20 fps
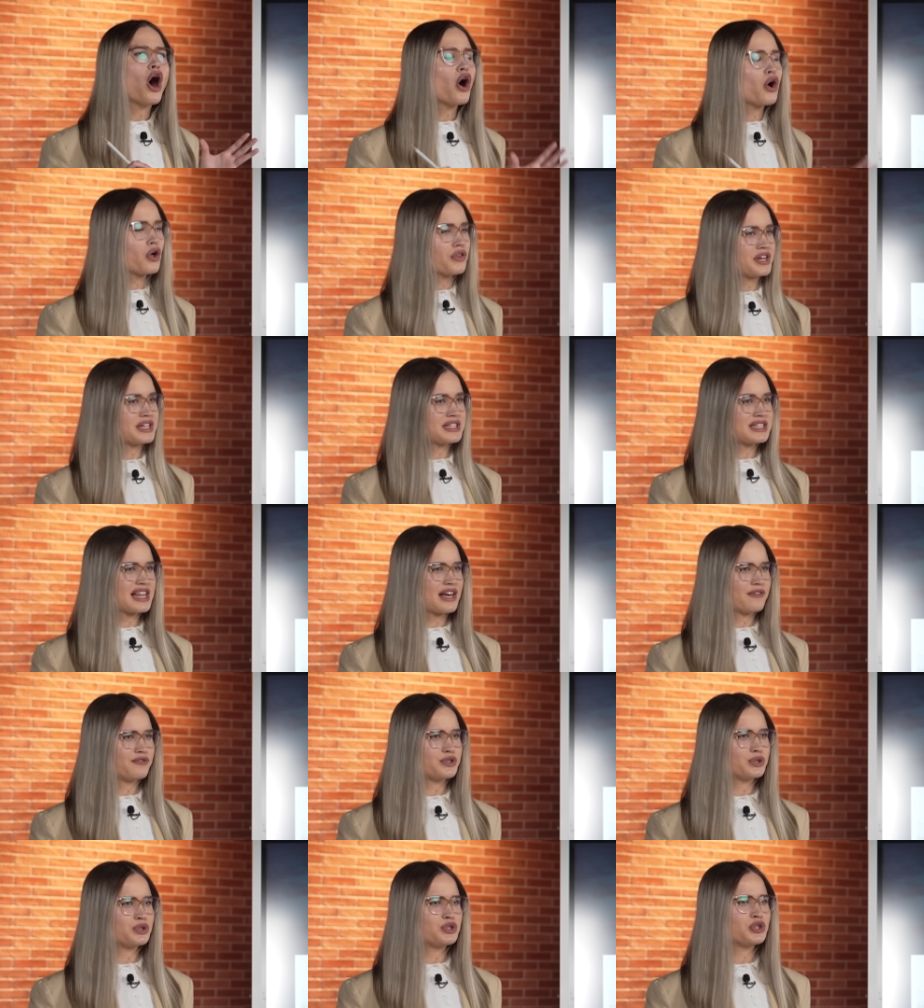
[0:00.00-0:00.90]
all that's
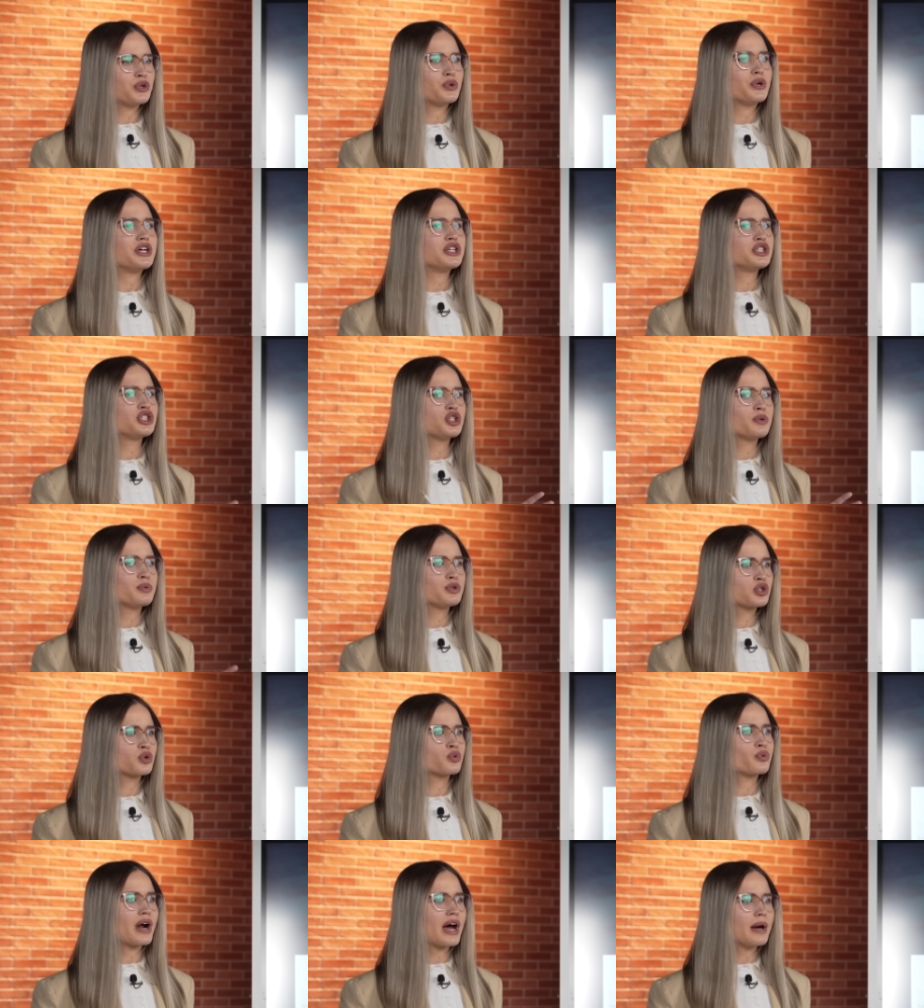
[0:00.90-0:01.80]
left to do is
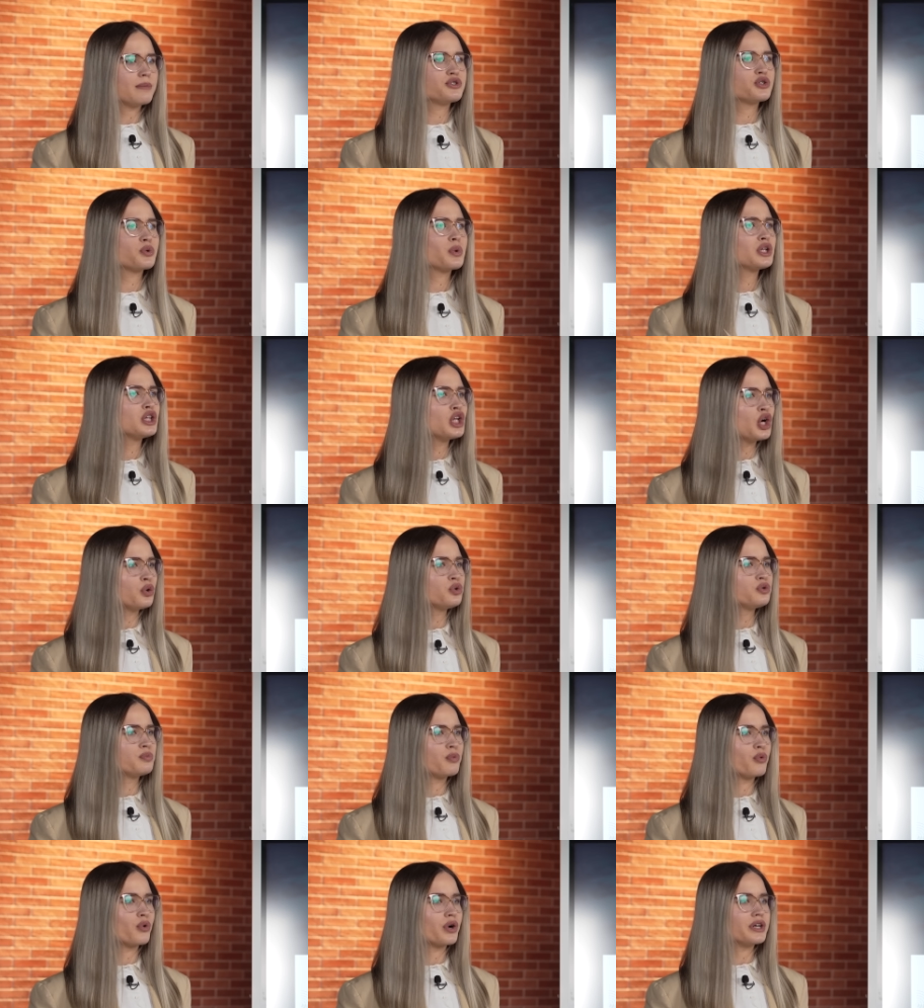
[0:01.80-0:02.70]
subscribe to a
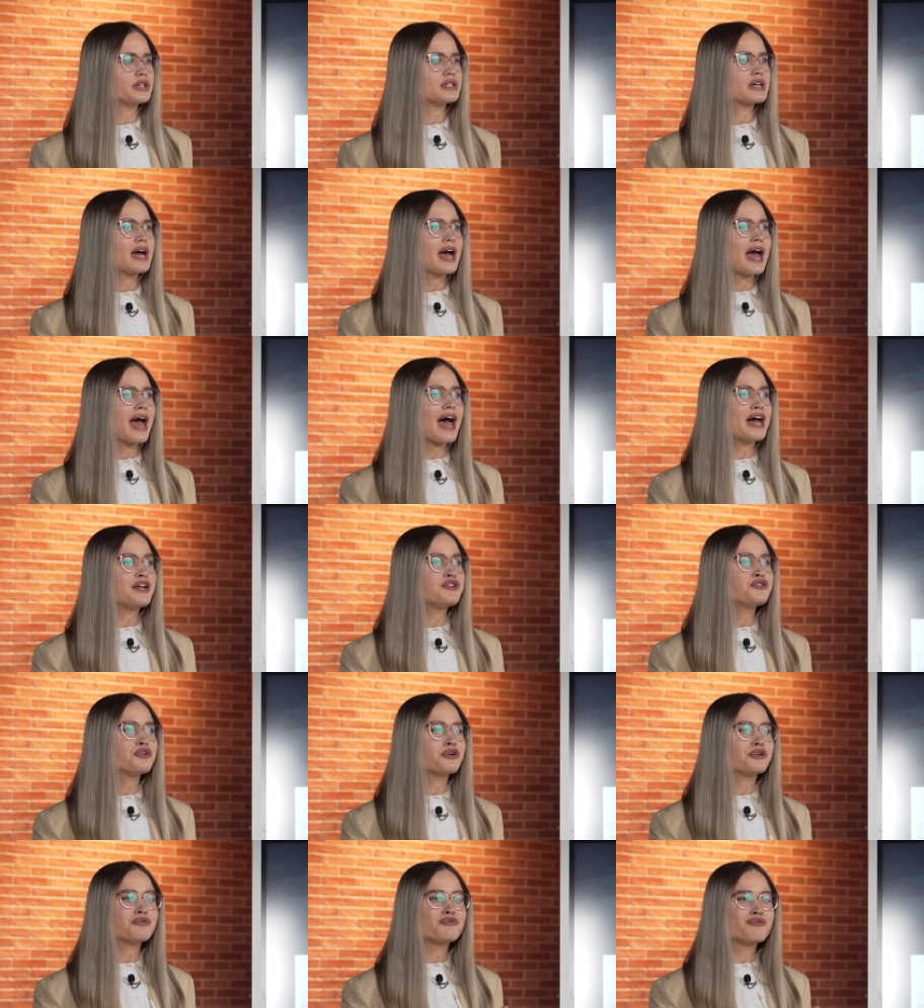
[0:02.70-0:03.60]
load board and
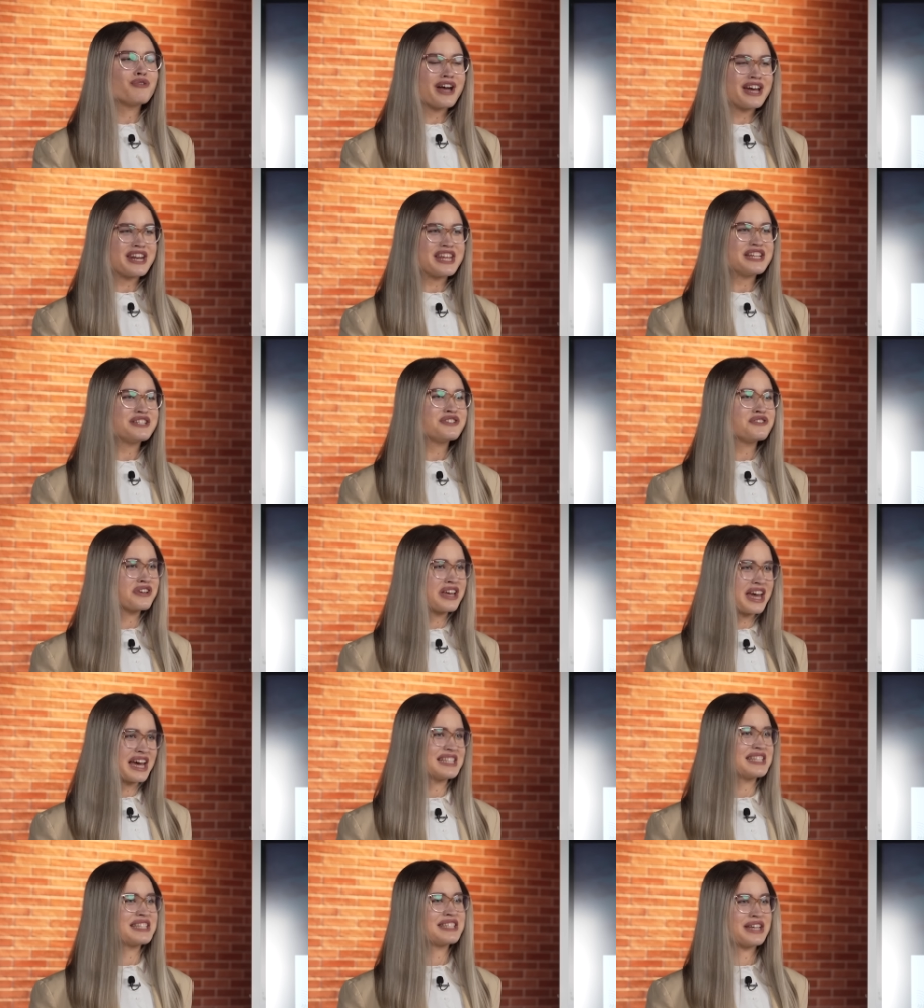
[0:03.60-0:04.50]
you're ready to
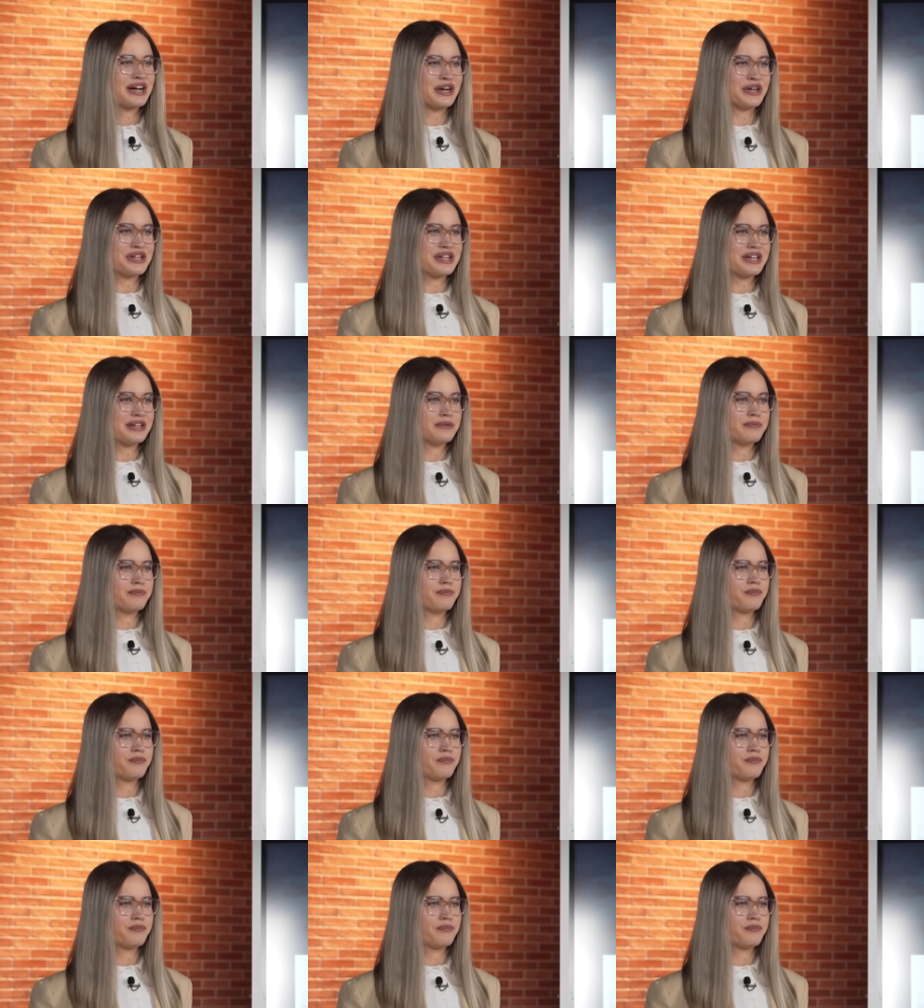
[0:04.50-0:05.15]
get started.